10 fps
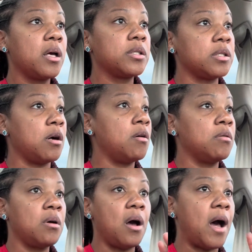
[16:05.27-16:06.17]

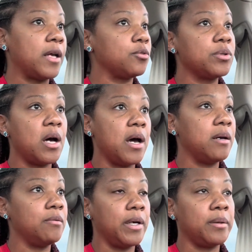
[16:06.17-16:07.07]
So, I do
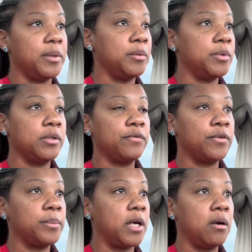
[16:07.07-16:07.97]
not recommend building
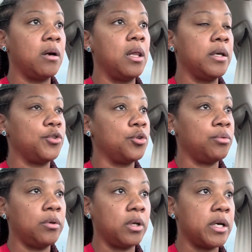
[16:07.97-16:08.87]
from dirt unless you're
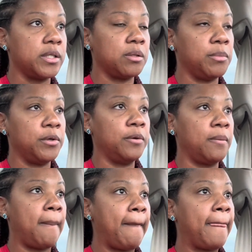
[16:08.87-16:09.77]
doing a custom build,
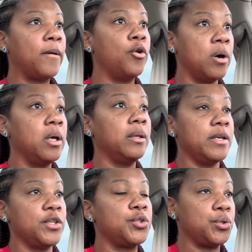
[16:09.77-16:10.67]
or
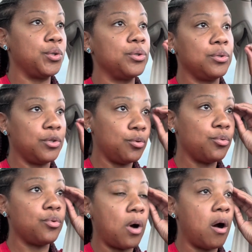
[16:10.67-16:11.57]
unless you
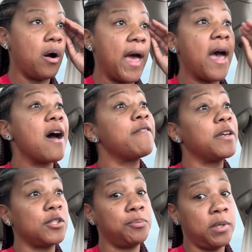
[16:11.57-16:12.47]
have
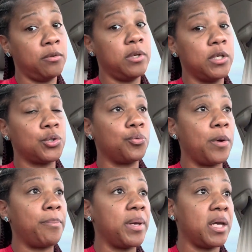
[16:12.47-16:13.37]
experience
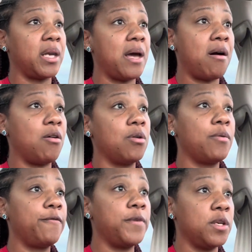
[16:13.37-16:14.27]
with picking out
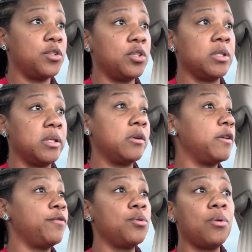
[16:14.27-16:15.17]
finishes. And
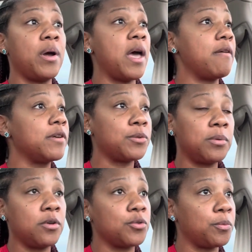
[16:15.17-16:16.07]
if you don't have
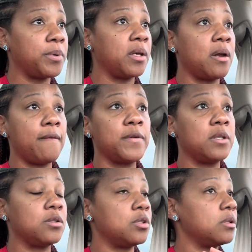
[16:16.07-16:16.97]
experience with picking out
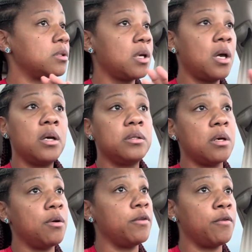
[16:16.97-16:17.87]
finishes,
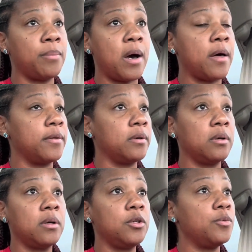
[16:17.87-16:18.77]
don't even bother.
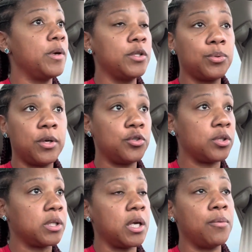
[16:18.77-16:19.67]
You may as well
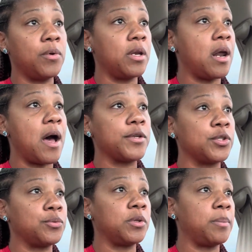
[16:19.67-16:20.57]
just get one of the
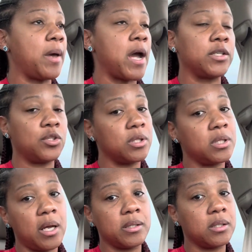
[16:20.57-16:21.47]
houses with the packages
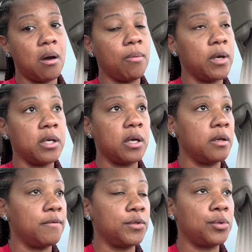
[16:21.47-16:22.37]
that's already in
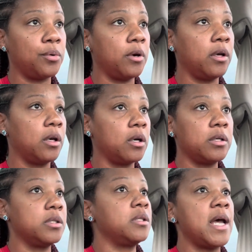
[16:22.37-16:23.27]
inventory,
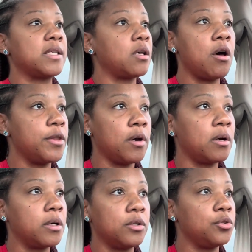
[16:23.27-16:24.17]
because that's all they're
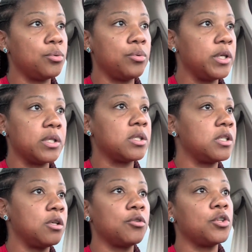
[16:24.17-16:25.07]
going to do is
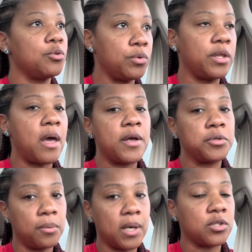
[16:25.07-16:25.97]
steer you in that
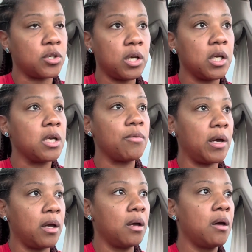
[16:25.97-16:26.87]
direction anyway.